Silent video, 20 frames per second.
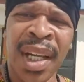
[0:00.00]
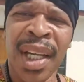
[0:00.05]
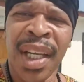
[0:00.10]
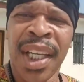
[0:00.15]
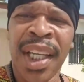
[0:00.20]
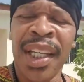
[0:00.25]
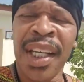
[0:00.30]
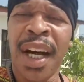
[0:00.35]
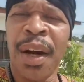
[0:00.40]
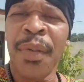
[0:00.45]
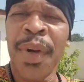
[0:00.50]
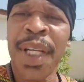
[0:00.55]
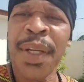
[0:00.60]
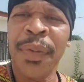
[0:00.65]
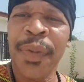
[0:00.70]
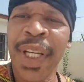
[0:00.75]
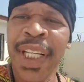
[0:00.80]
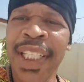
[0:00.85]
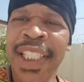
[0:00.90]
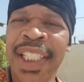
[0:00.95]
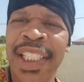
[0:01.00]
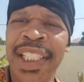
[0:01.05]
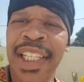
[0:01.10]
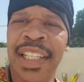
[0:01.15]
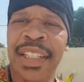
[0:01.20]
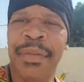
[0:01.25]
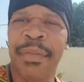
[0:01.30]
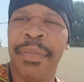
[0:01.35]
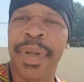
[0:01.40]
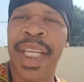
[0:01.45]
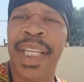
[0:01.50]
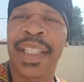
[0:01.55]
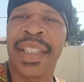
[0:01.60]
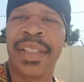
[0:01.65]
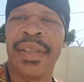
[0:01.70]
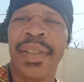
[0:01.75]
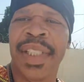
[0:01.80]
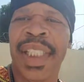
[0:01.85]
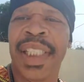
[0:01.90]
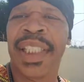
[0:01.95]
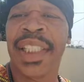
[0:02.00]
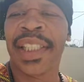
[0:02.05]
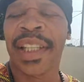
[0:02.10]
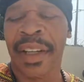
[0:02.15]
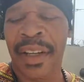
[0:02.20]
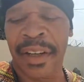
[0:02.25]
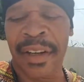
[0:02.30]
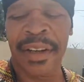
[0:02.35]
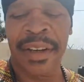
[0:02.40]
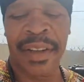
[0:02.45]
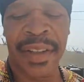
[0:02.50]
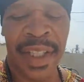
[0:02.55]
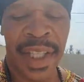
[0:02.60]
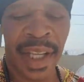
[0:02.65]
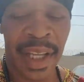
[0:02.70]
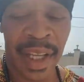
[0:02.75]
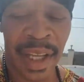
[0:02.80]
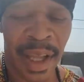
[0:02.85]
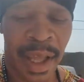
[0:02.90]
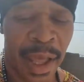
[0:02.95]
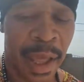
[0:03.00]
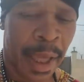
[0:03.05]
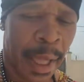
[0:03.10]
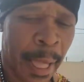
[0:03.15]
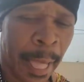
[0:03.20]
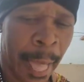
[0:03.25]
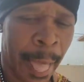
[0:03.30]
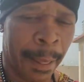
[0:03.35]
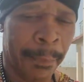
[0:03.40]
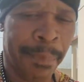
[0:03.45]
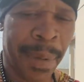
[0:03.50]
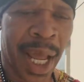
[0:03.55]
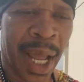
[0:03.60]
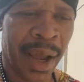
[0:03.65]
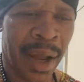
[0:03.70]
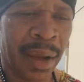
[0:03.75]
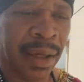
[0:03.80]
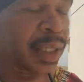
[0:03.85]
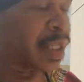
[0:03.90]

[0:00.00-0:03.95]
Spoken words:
we really shouldn't be too concerned about